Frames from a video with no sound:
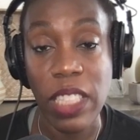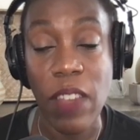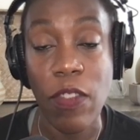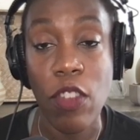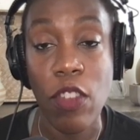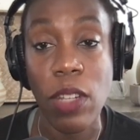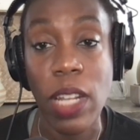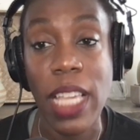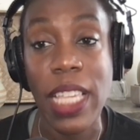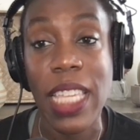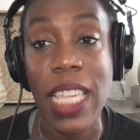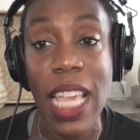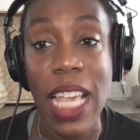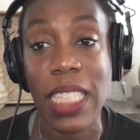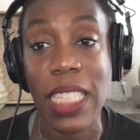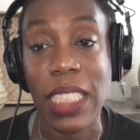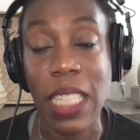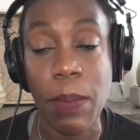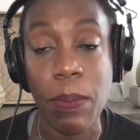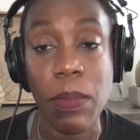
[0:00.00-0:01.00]
If you're like,
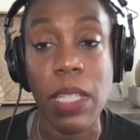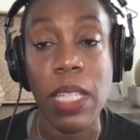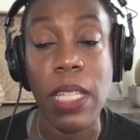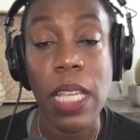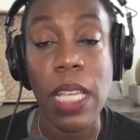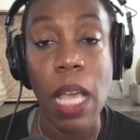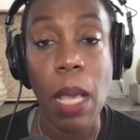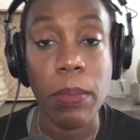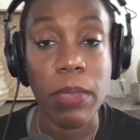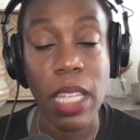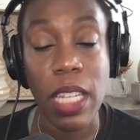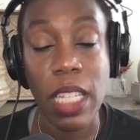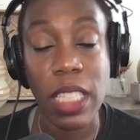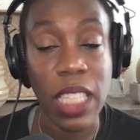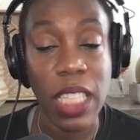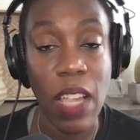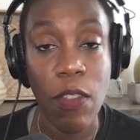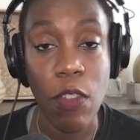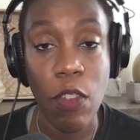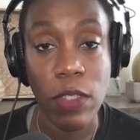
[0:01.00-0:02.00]
yes, I'm setting
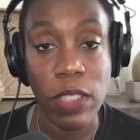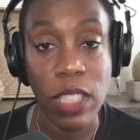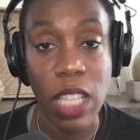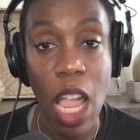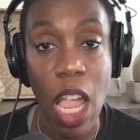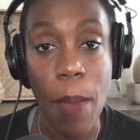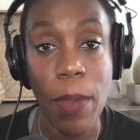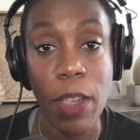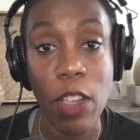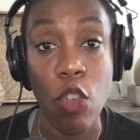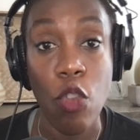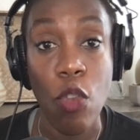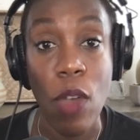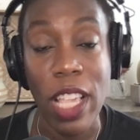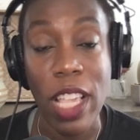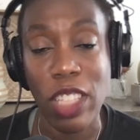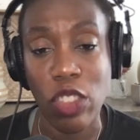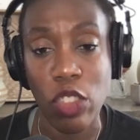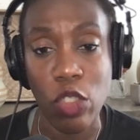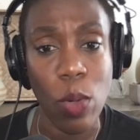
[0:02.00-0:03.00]
aside for retirement,
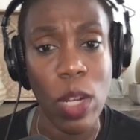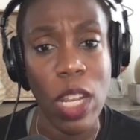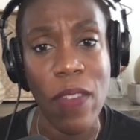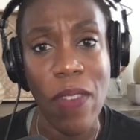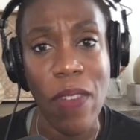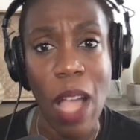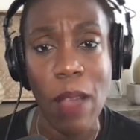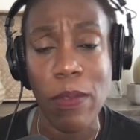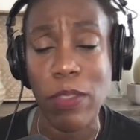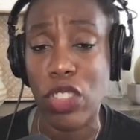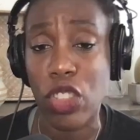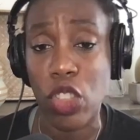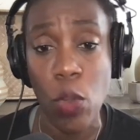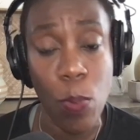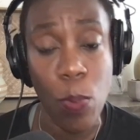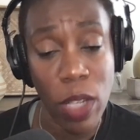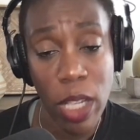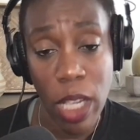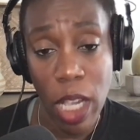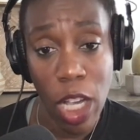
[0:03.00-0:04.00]
great, because you're 25,
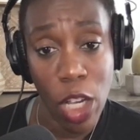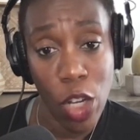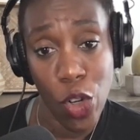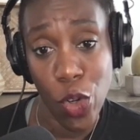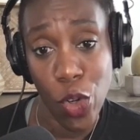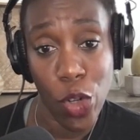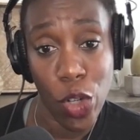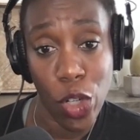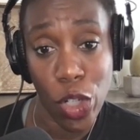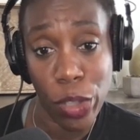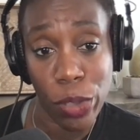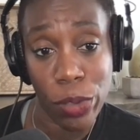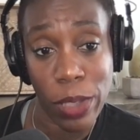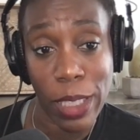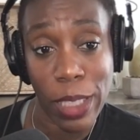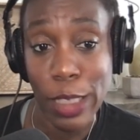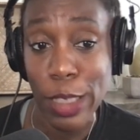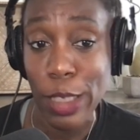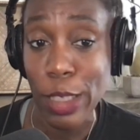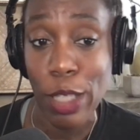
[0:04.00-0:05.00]
super young girl,
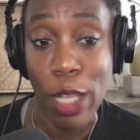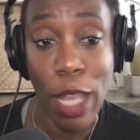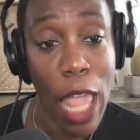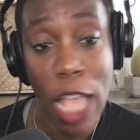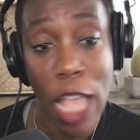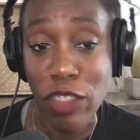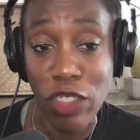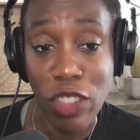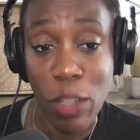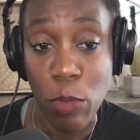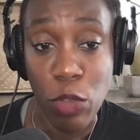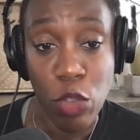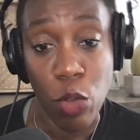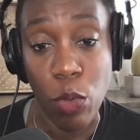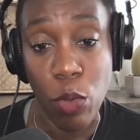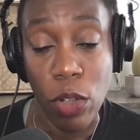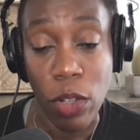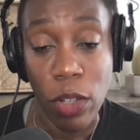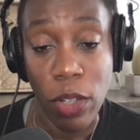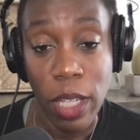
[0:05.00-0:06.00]
and snatched, I'm
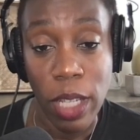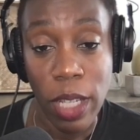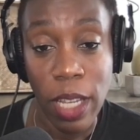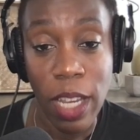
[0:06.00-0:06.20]
sure.